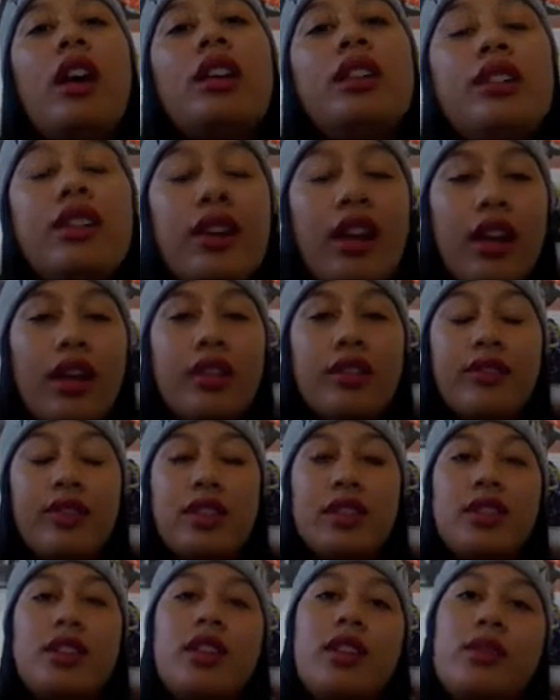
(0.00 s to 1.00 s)
Andrea
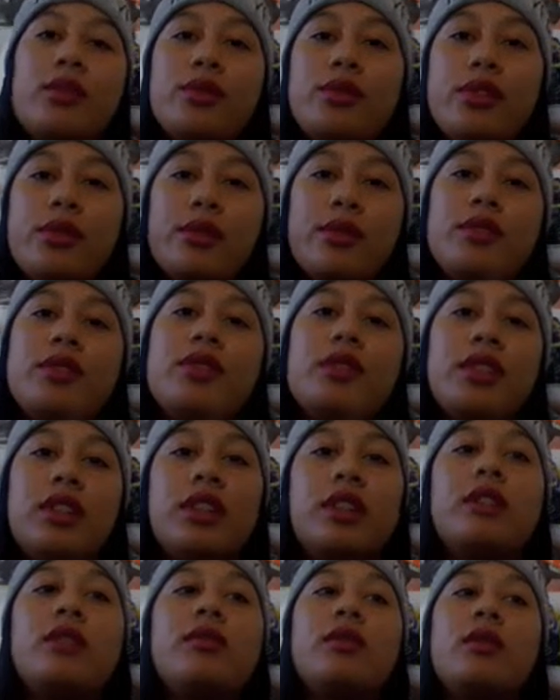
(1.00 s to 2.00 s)
Dovizioso also
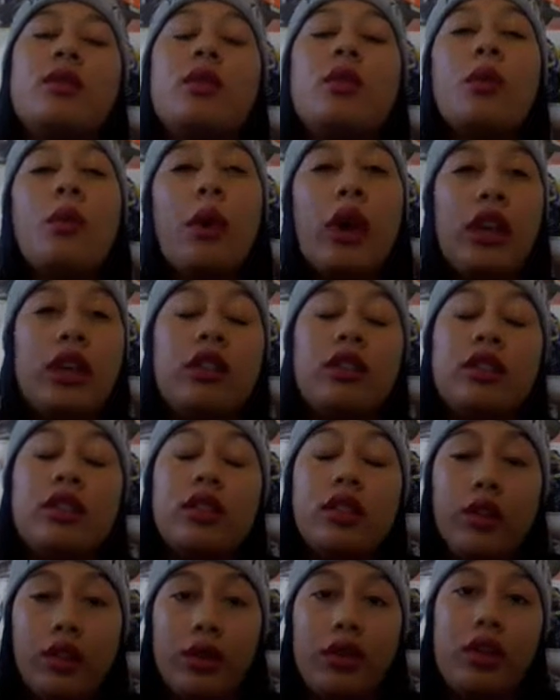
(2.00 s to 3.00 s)
did quite
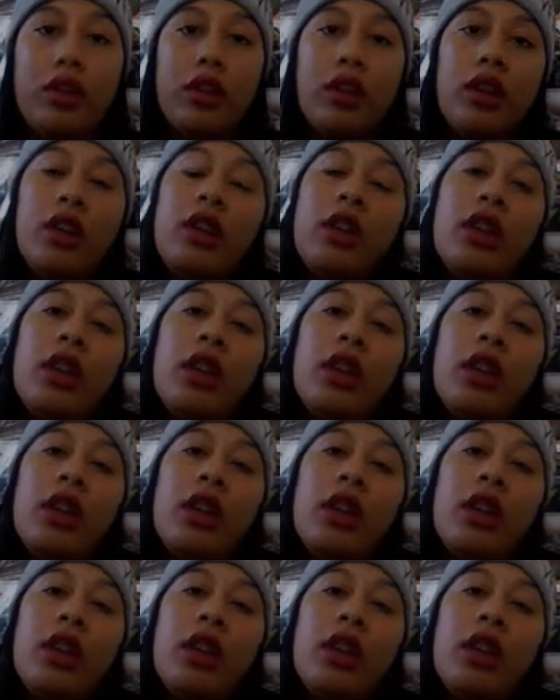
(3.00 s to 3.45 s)
good.